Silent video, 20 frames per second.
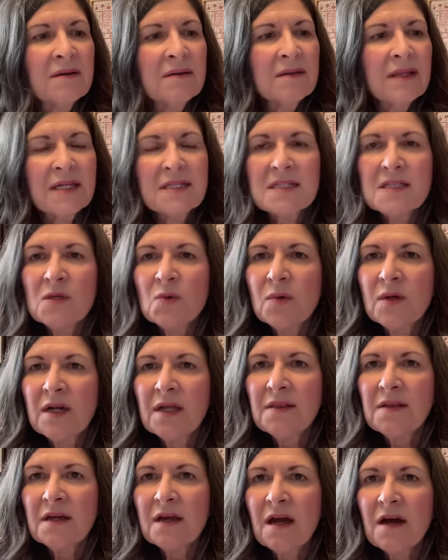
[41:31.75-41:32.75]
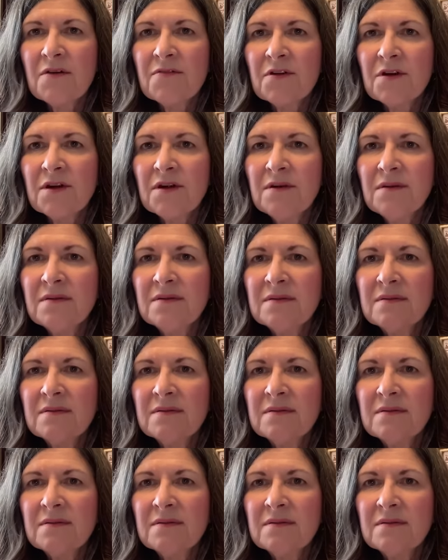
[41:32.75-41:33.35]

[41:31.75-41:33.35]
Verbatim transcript: That's the one on the cover.